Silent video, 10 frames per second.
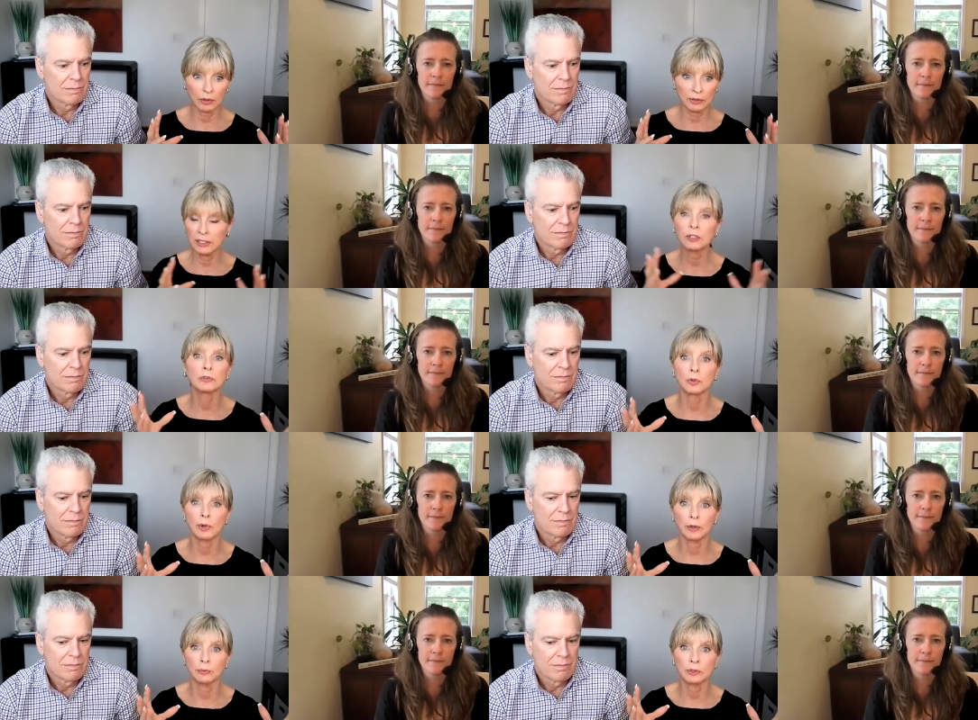Speaker 1: they get
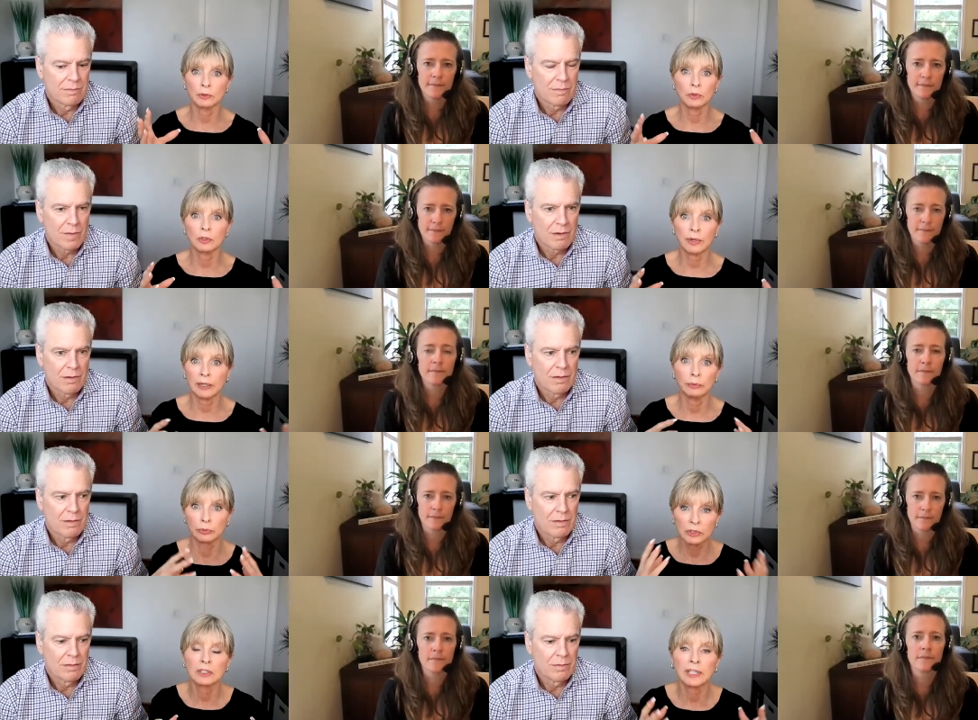overwhelmed what do i
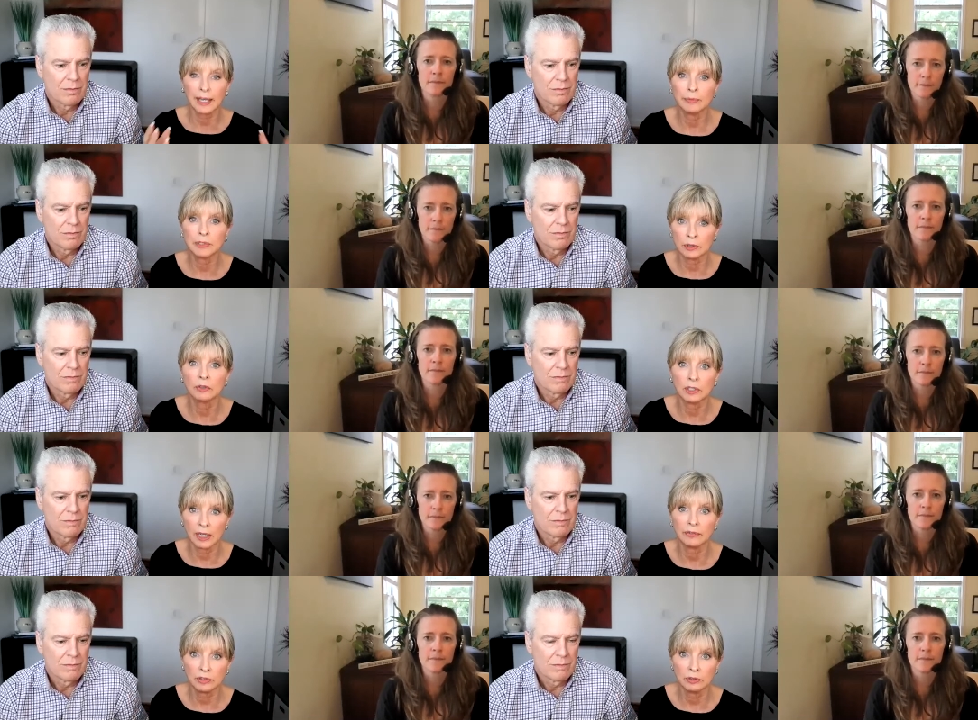really absolutely
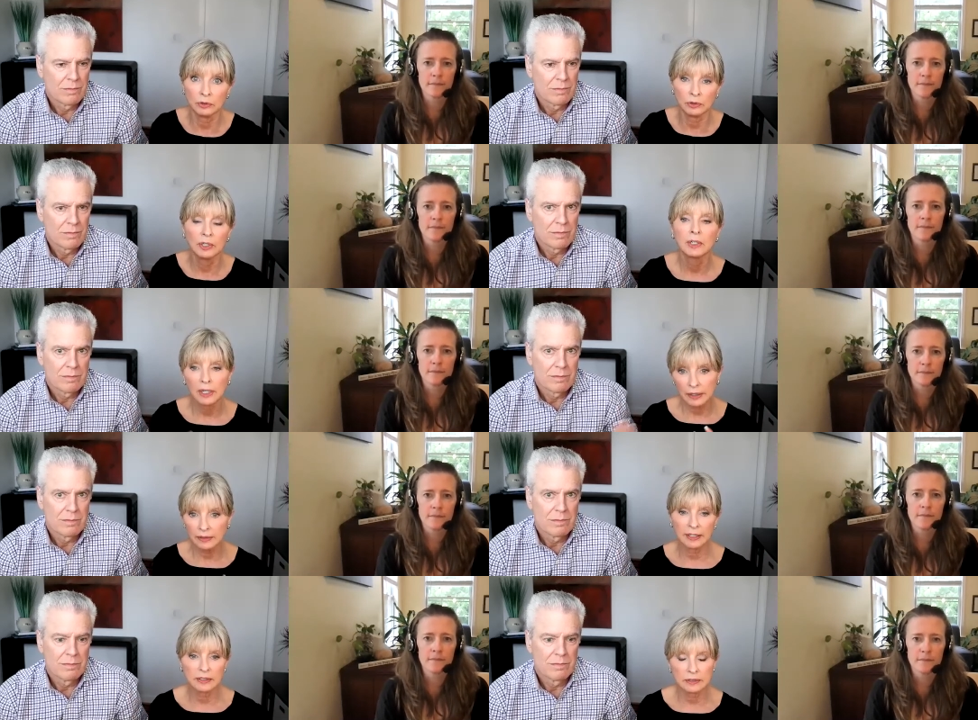have to do and
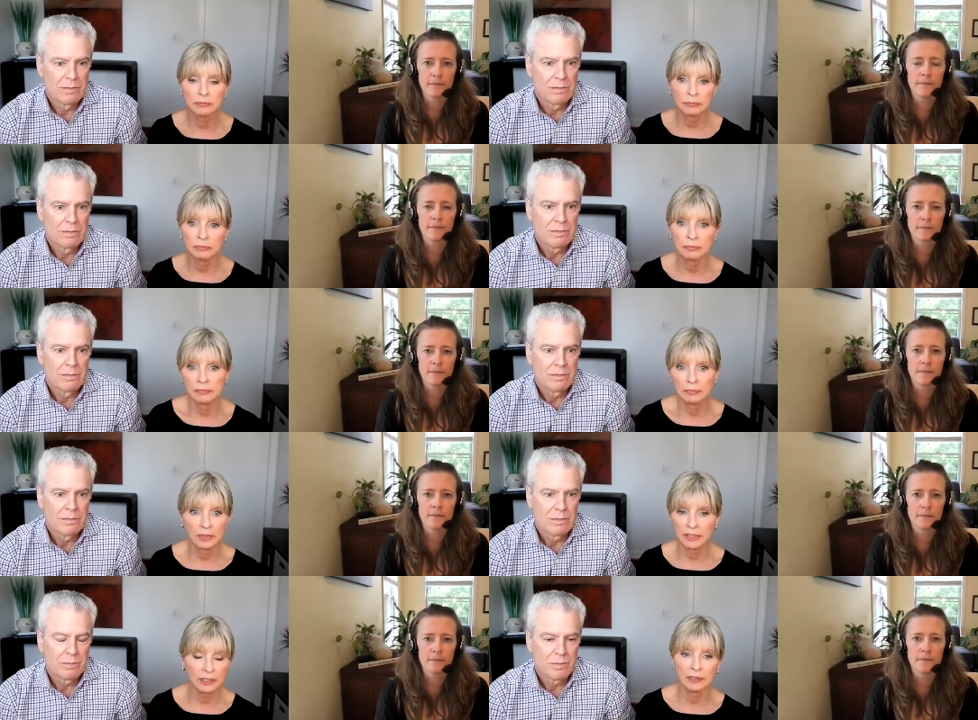that's
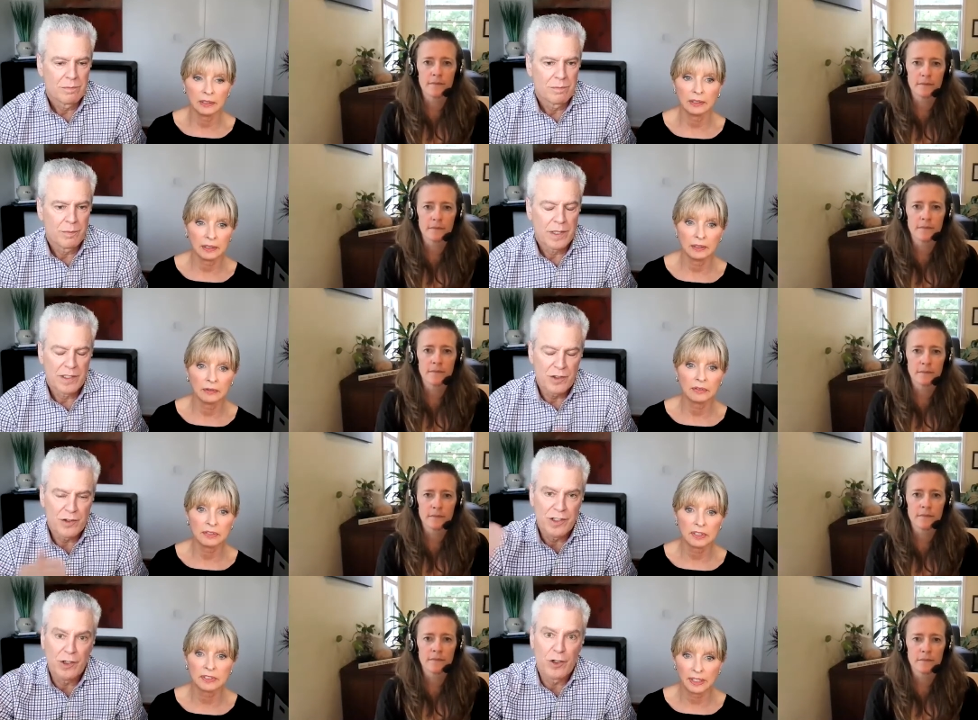key because there's success.
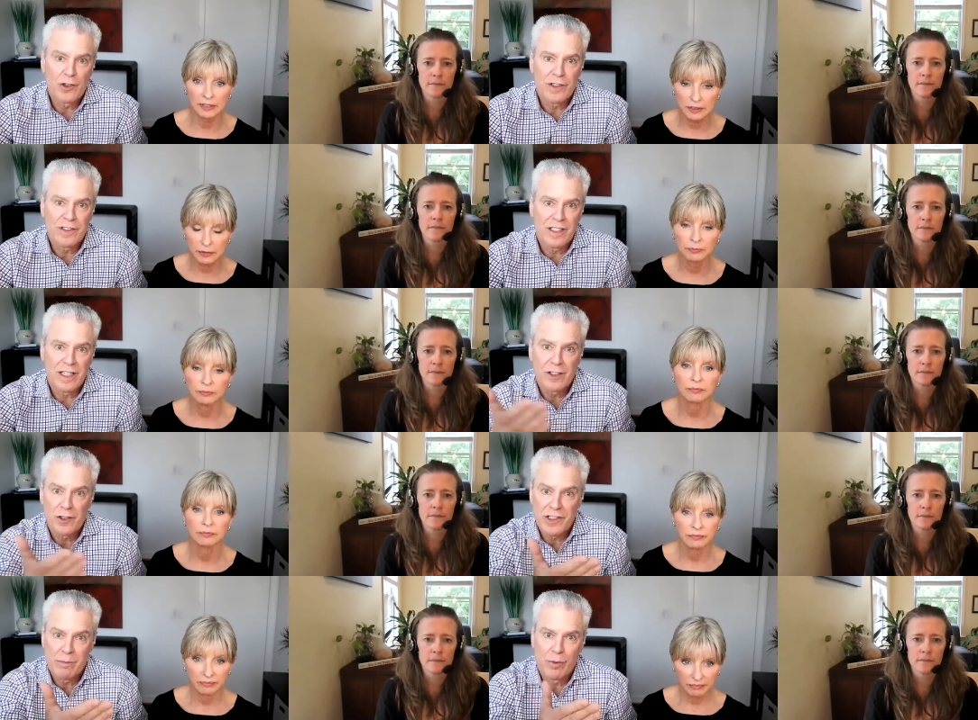the
Speaker 2: urgent and then there's the
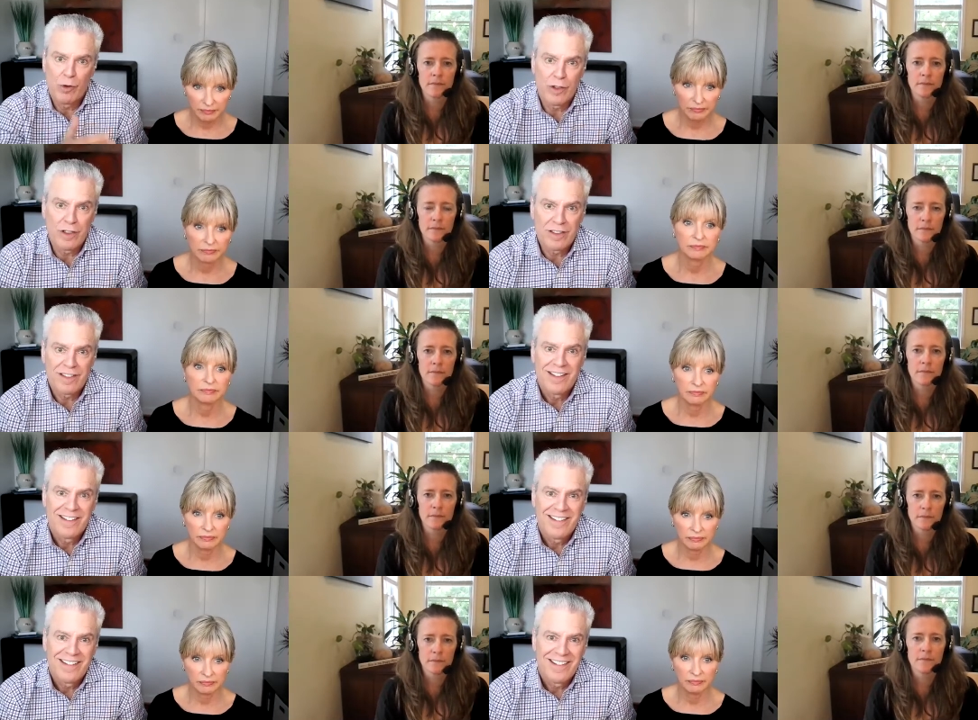important mm-hmm.
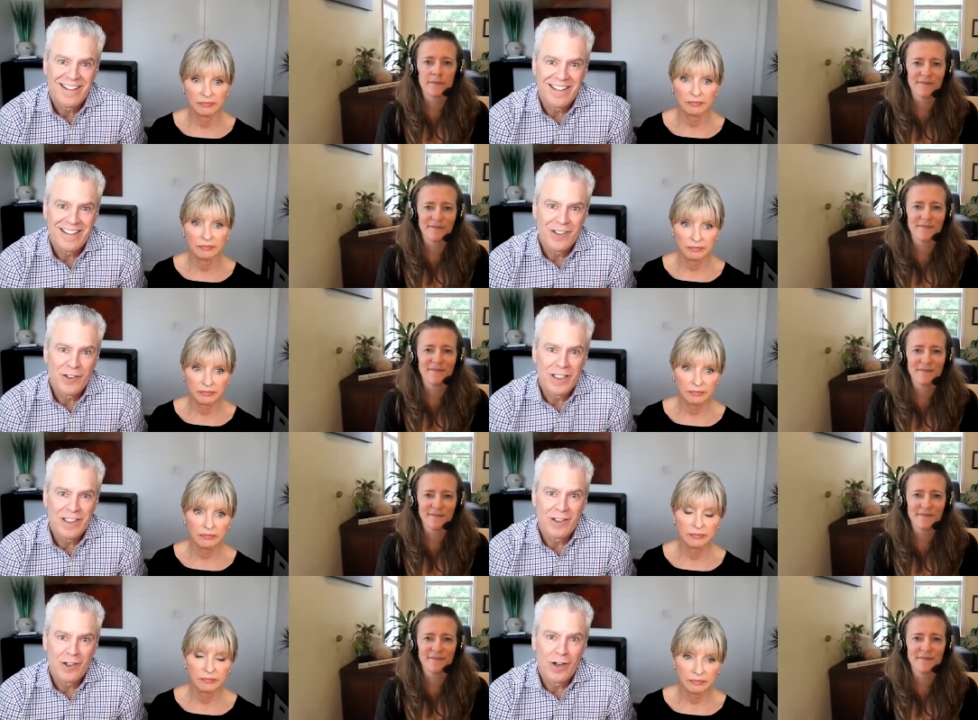and you need to
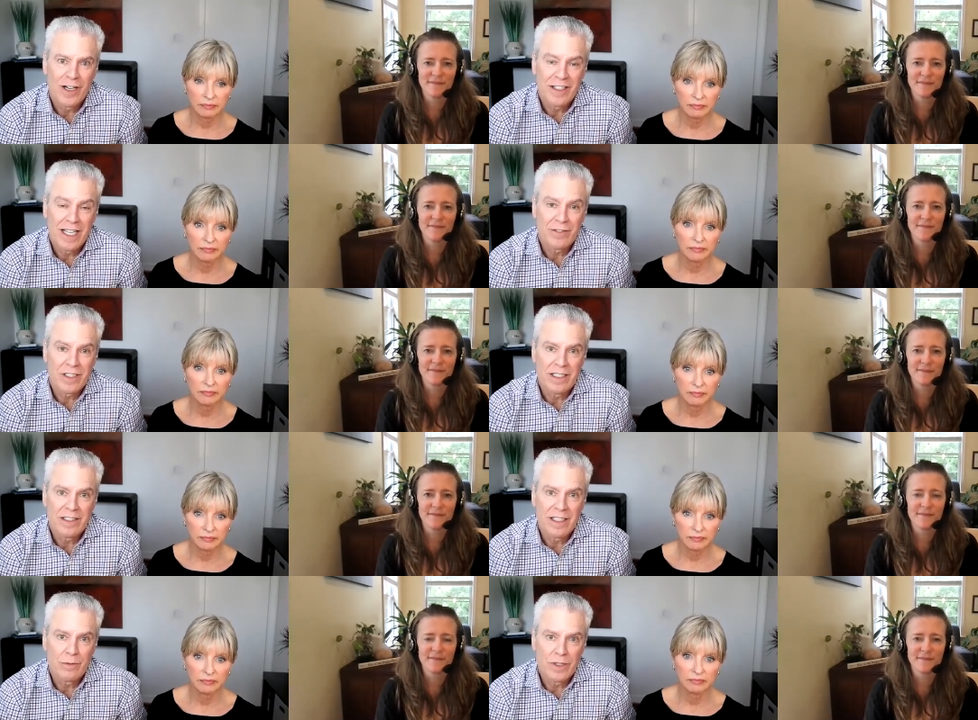know how to navigate
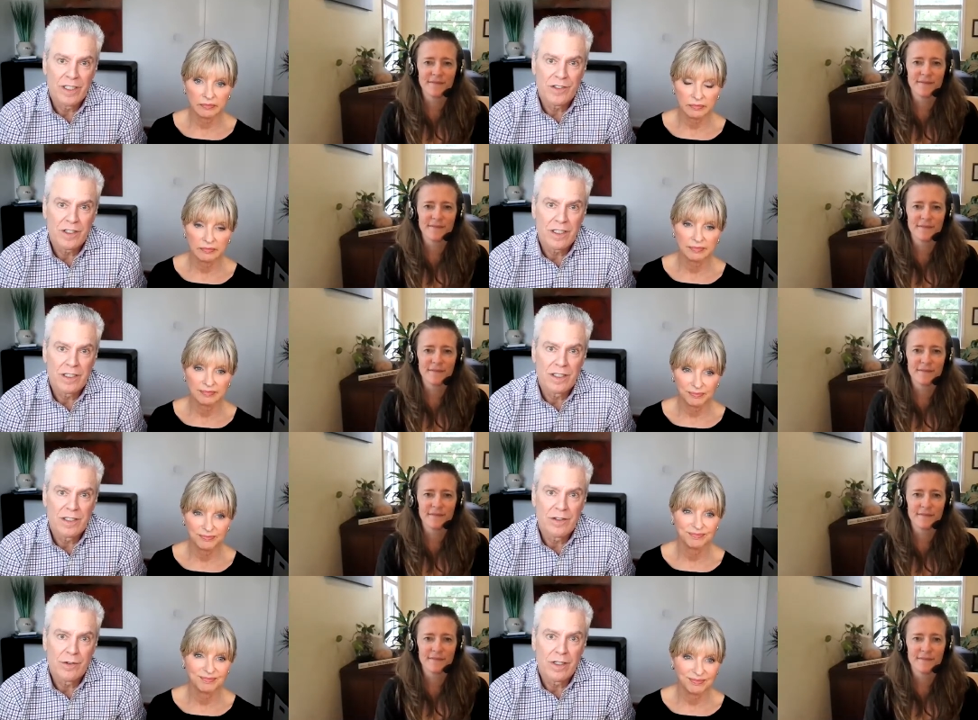that and we teach the kids how to
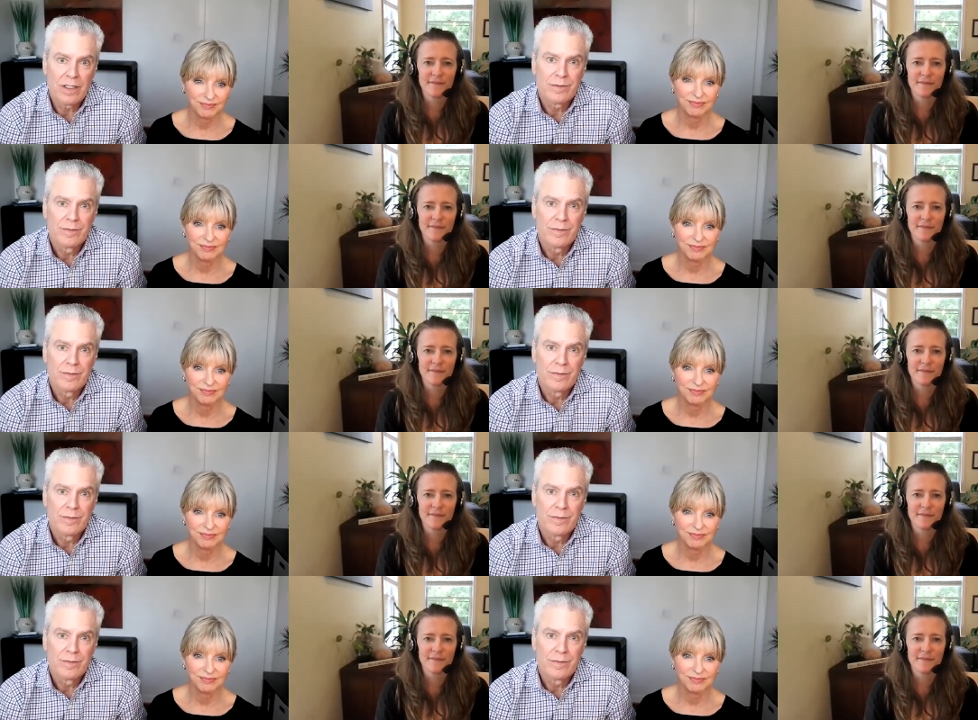do that